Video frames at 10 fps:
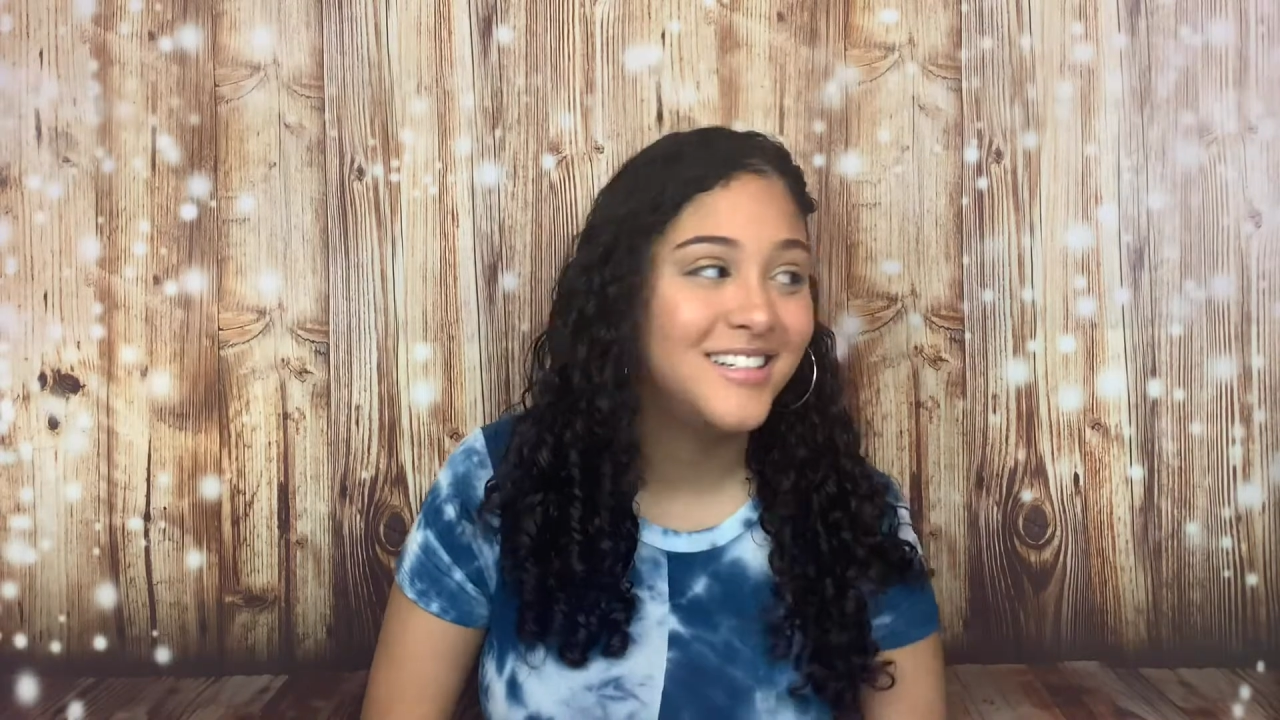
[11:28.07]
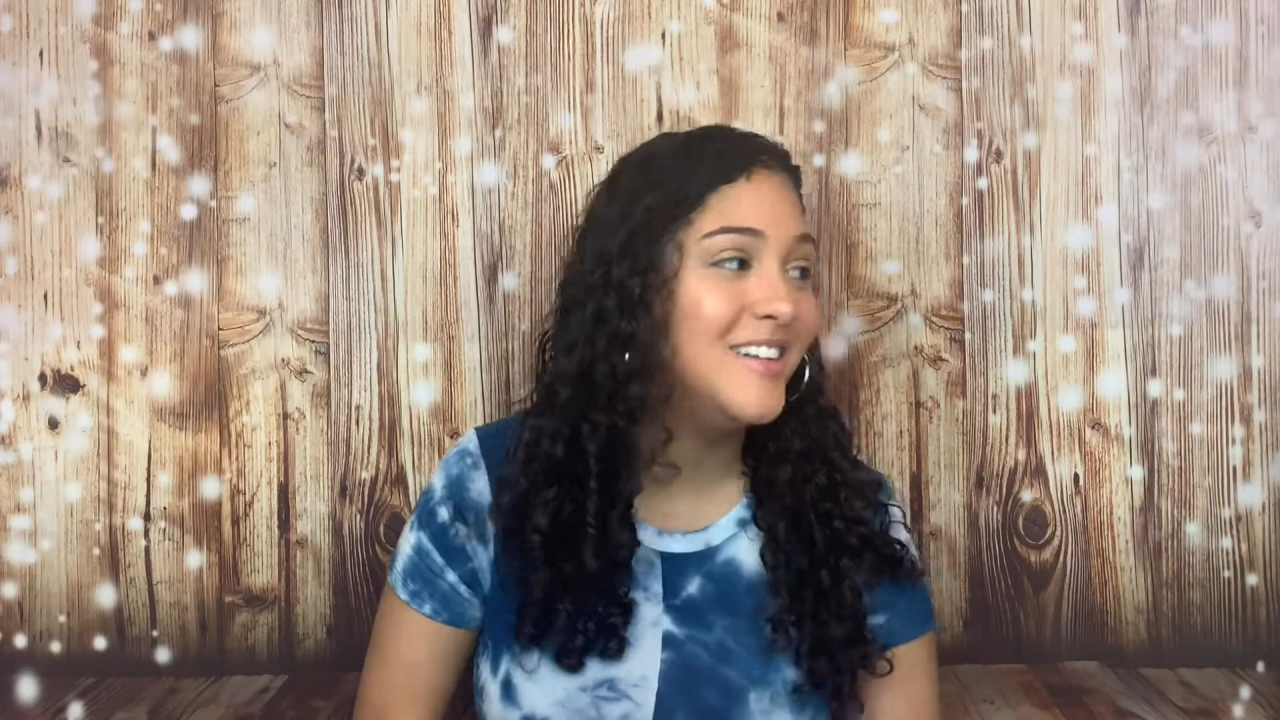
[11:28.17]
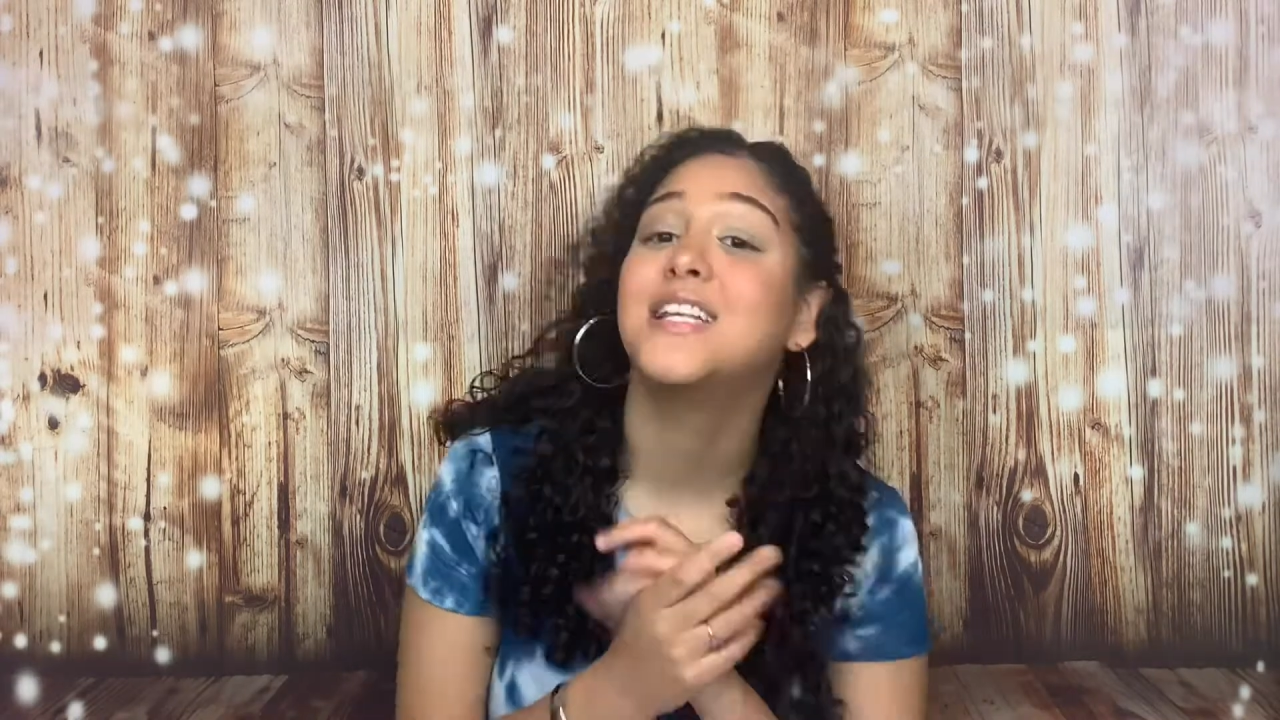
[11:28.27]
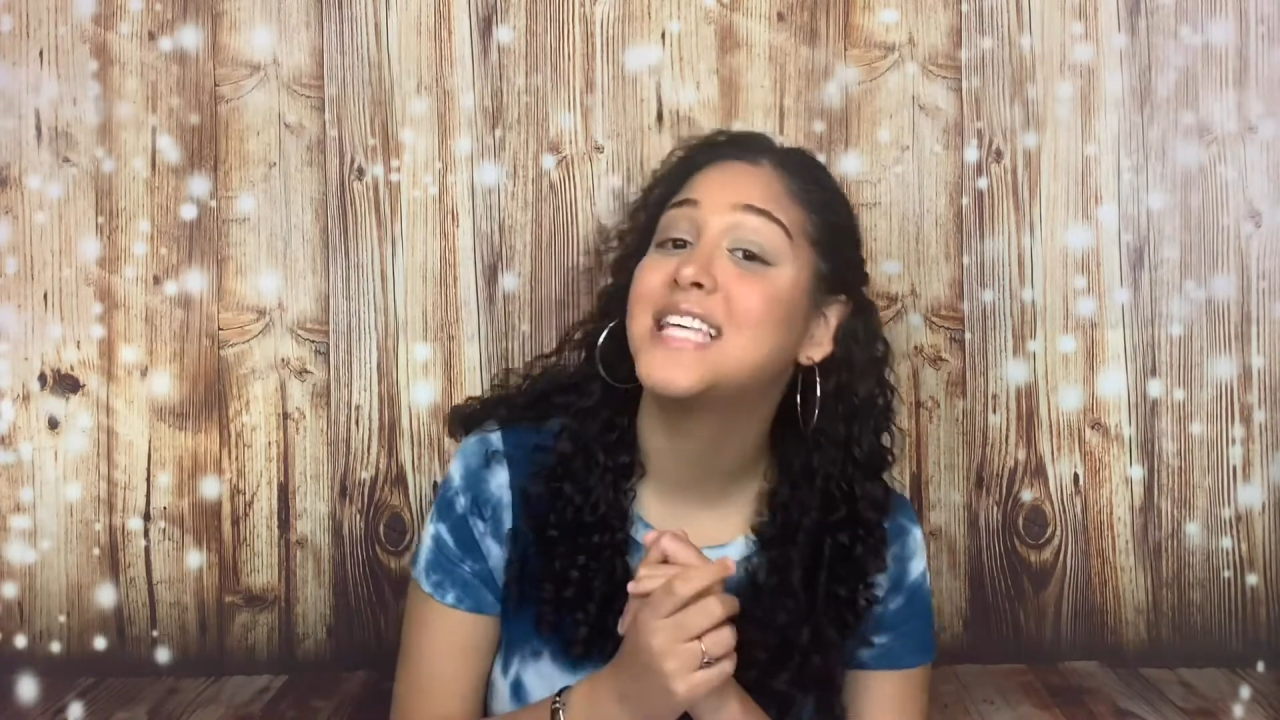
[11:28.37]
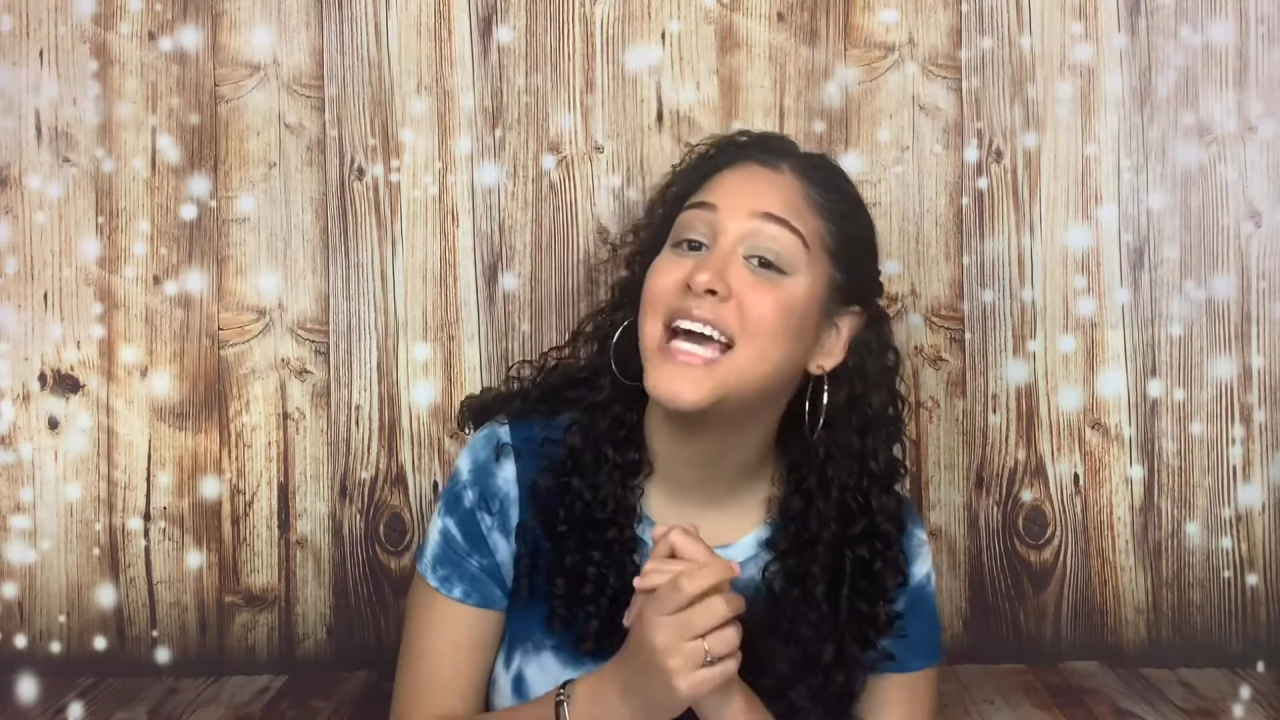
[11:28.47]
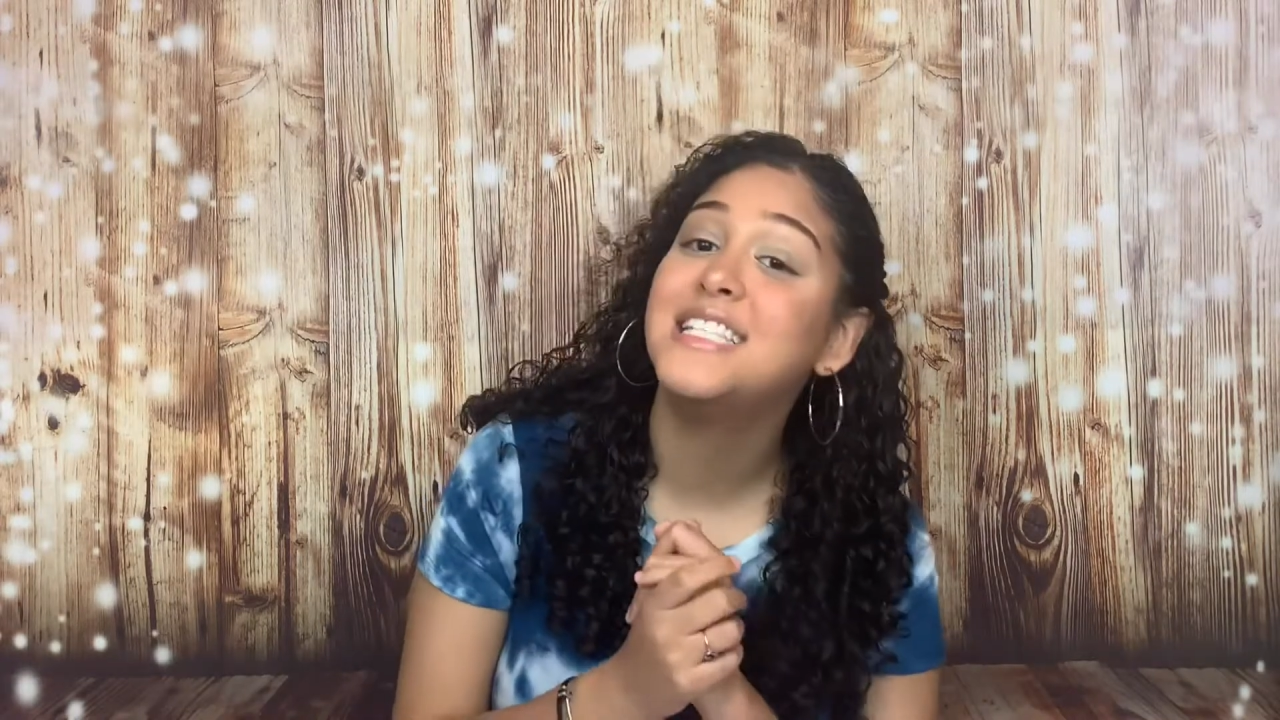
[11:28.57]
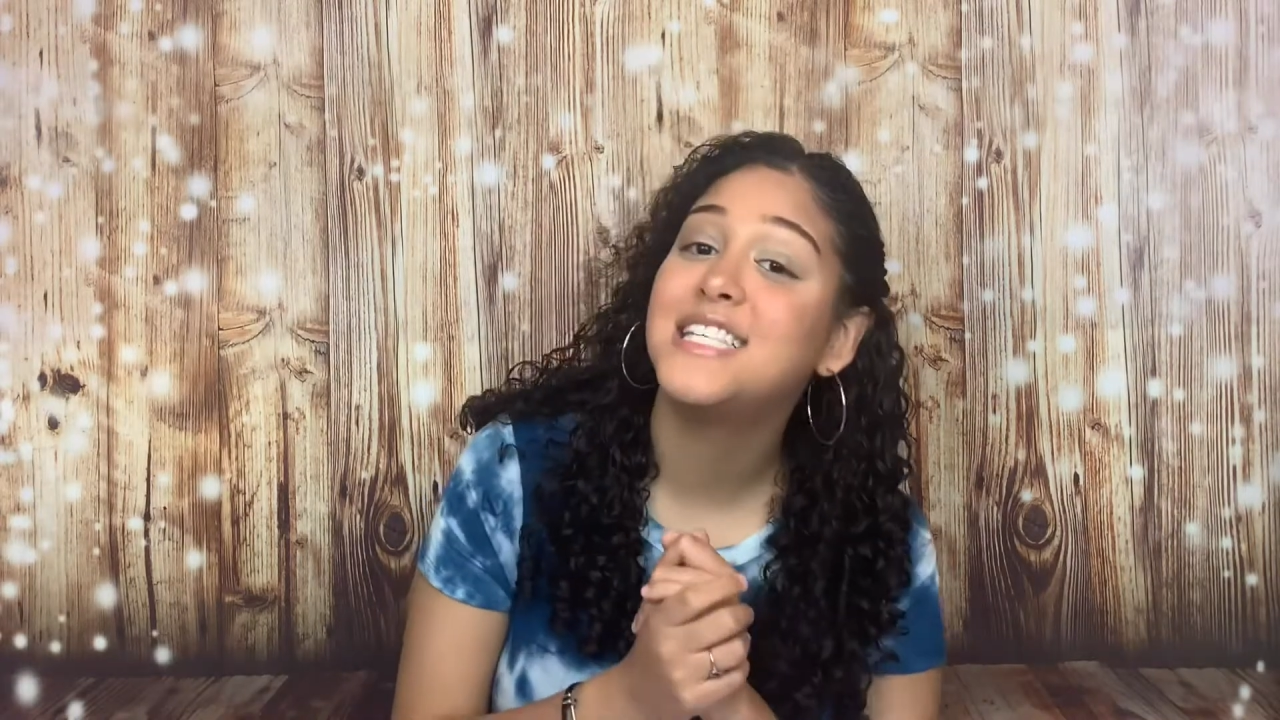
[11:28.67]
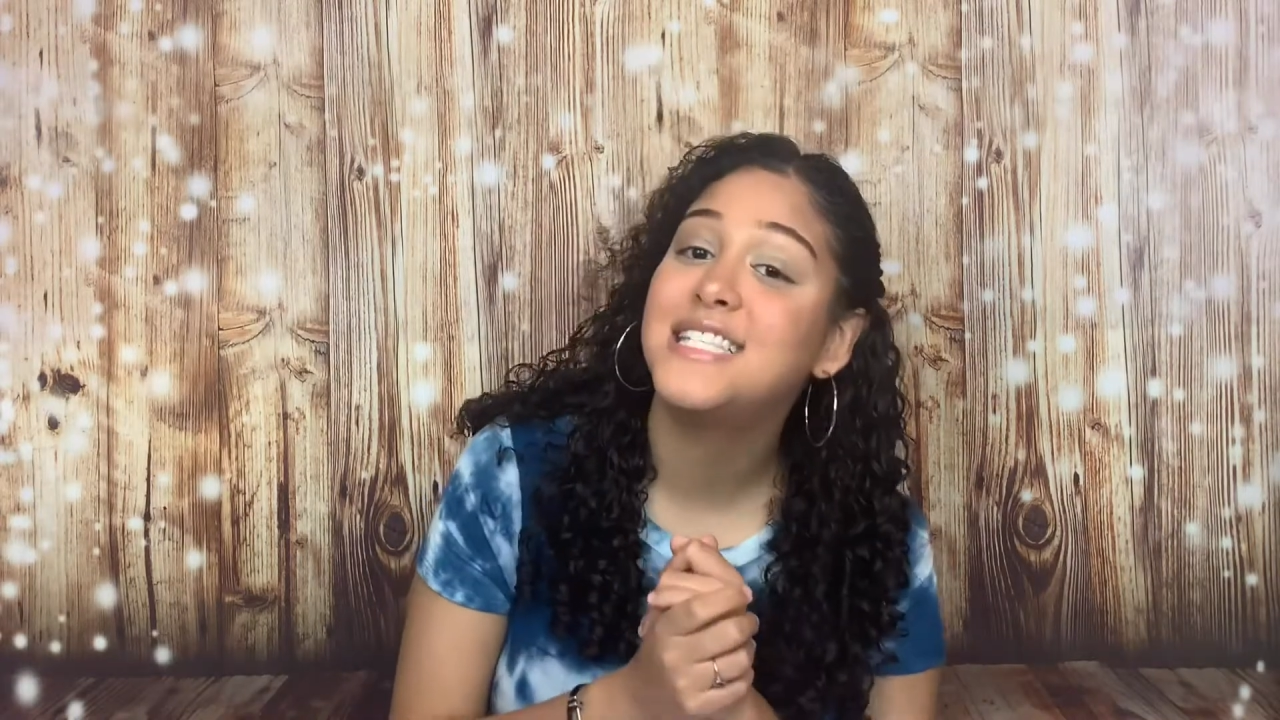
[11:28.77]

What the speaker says: Let's get into